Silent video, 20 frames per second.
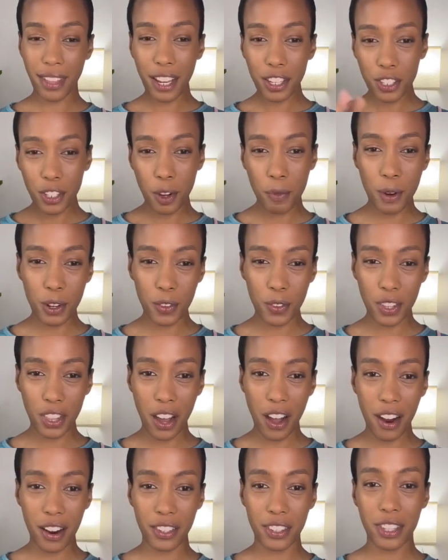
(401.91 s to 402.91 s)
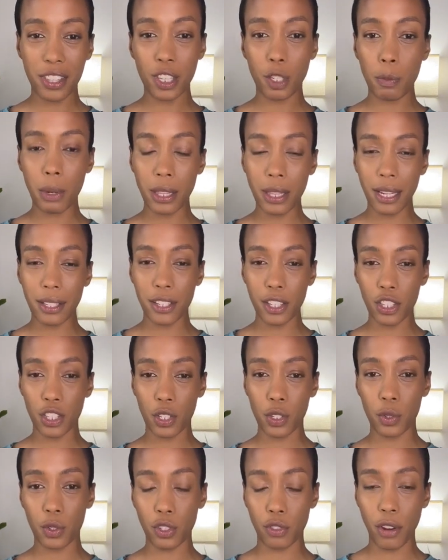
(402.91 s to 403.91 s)
Thanks so much for the hearts. This midline
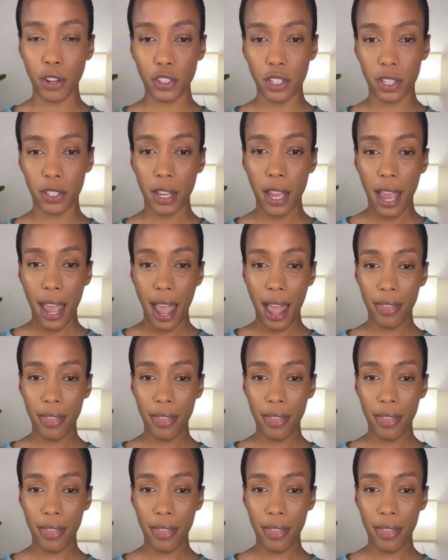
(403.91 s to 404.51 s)
tissue stretches,